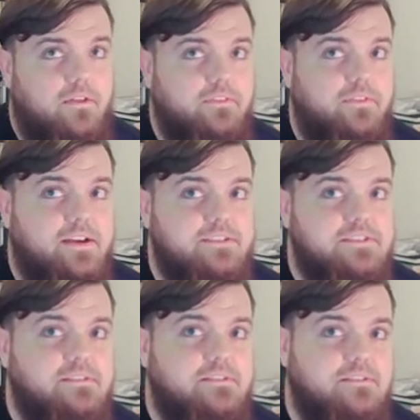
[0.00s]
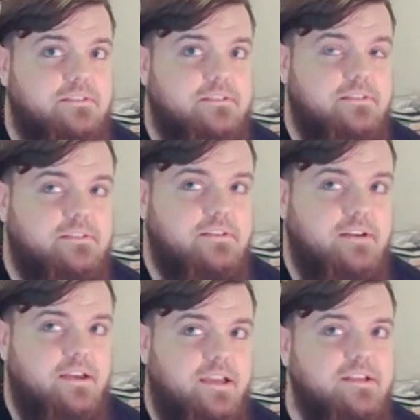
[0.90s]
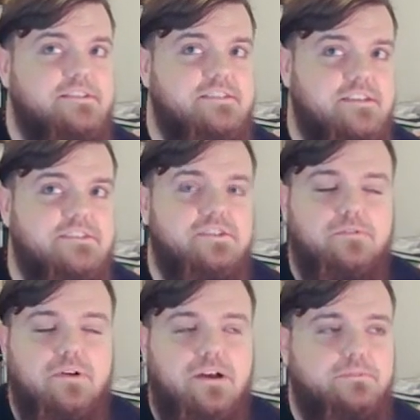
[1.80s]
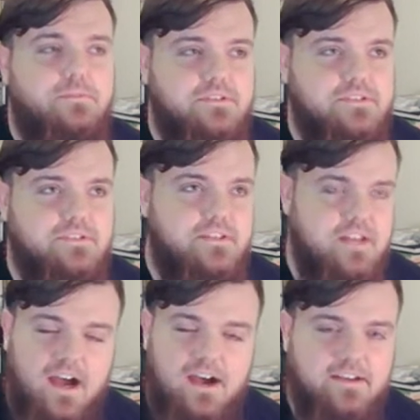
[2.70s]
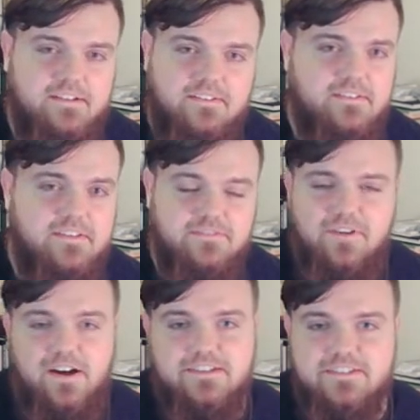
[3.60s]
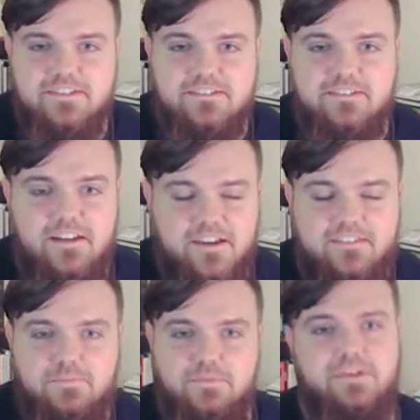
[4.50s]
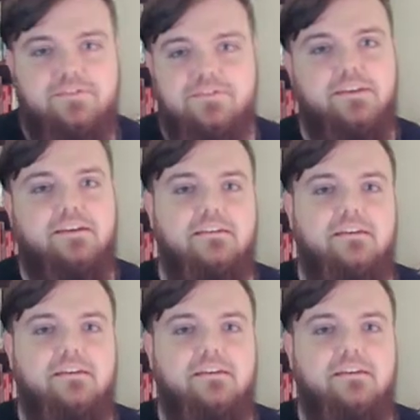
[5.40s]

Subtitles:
that's, in a sense, correct, but it's not the advice that I think players need.